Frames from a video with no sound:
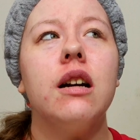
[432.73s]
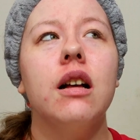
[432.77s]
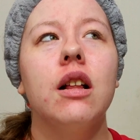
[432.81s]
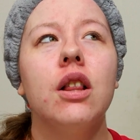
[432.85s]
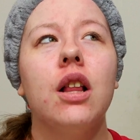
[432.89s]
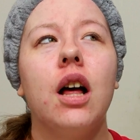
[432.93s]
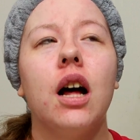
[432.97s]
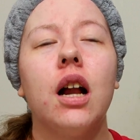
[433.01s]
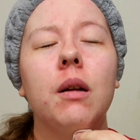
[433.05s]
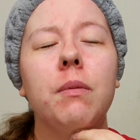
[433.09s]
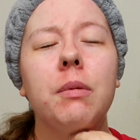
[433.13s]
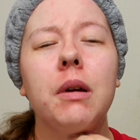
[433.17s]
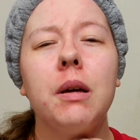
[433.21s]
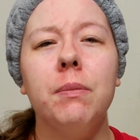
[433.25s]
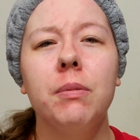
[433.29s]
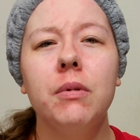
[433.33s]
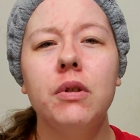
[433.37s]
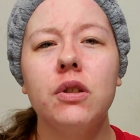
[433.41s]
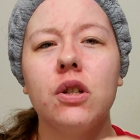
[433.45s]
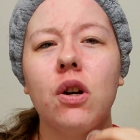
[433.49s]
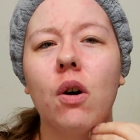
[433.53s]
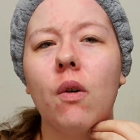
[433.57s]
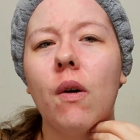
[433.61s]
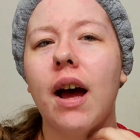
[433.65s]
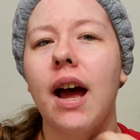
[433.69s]
a lot of people
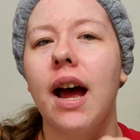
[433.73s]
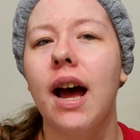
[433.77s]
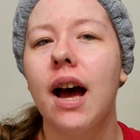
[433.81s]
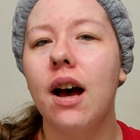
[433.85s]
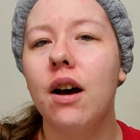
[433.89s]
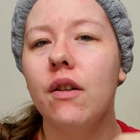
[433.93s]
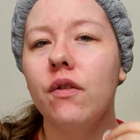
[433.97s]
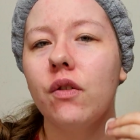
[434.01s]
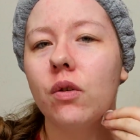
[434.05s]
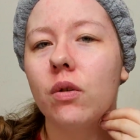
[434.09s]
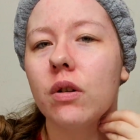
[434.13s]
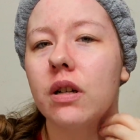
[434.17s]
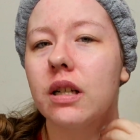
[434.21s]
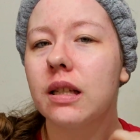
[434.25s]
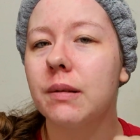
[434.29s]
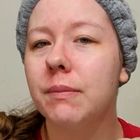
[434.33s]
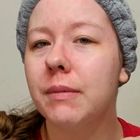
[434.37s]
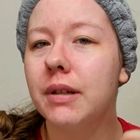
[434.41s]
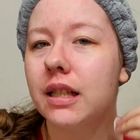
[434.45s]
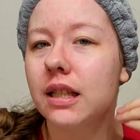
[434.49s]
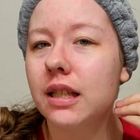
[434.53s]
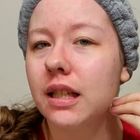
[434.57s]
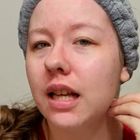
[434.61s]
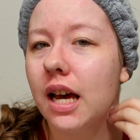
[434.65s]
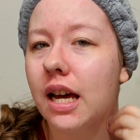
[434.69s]
don't have
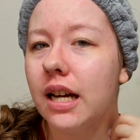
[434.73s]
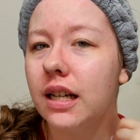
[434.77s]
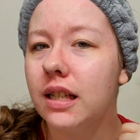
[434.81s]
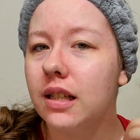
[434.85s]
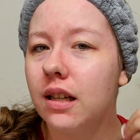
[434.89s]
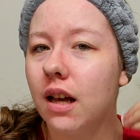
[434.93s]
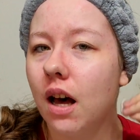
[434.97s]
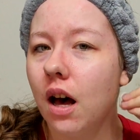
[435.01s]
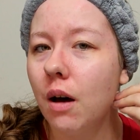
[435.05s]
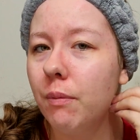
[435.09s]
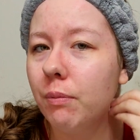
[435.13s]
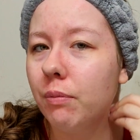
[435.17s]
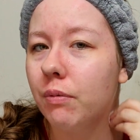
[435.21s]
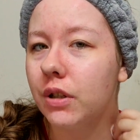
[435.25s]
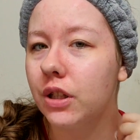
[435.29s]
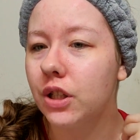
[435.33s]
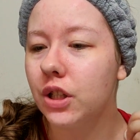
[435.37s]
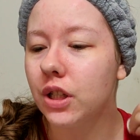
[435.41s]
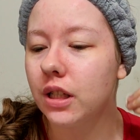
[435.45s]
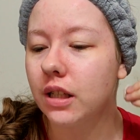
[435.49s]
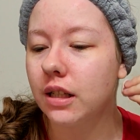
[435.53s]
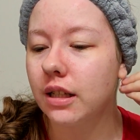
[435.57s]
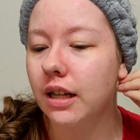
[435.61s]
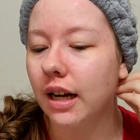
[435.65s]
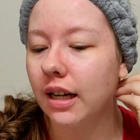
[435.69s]
Christmas lights up, which
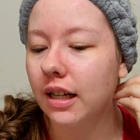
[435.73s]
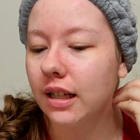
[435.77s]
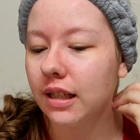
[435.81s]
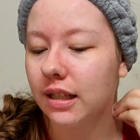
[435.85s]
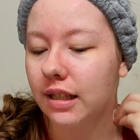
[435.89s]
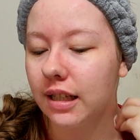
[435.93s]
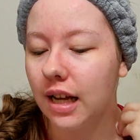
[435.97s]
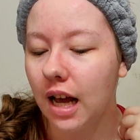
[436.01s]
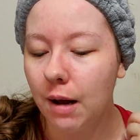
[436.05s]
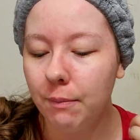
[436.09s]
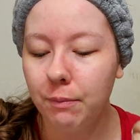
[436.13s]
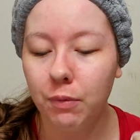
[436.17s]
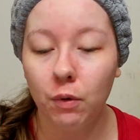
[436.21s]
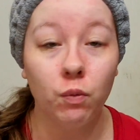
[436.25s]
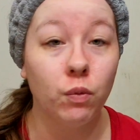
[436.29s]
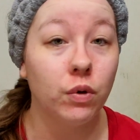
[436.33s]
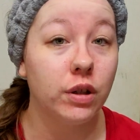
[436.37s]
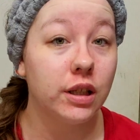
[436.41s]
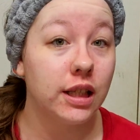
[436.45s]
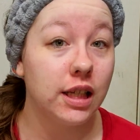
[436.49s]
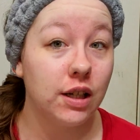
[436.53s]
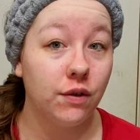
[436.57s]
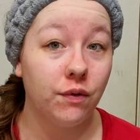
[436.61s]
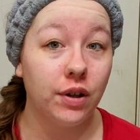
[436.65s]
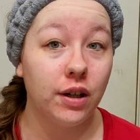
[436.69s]
is kind of sad, but we'll
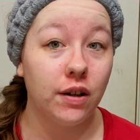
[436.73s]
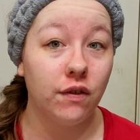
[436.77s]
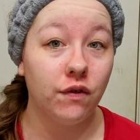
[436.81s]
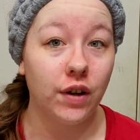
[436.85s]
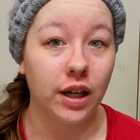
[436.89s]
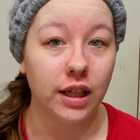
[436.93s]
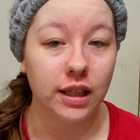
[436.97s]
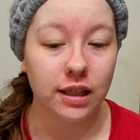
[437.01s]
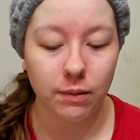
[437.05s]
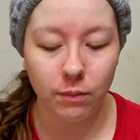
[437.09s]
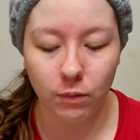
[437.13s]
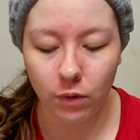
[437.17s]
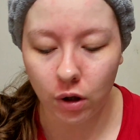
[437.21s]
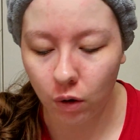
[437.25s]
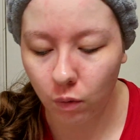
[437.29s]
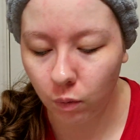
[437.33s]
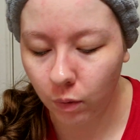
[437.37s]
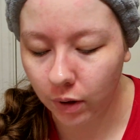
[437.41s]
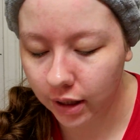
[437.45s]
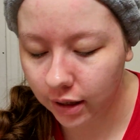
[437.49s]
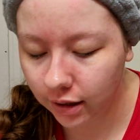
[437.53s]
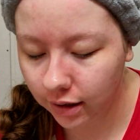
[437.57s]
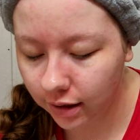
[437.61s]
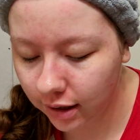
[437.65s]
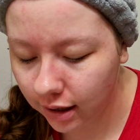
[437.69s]
see if we can find some good
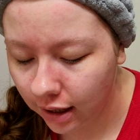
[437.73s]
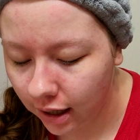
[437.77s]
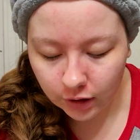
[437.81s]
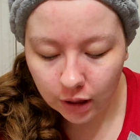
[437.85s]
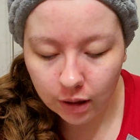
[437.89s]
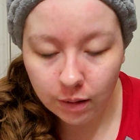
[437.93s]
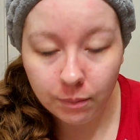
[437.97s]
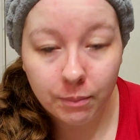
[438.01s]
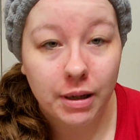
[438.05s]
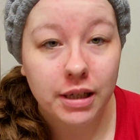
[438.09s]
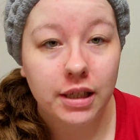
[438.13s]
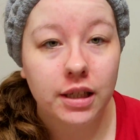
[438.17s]
ones. My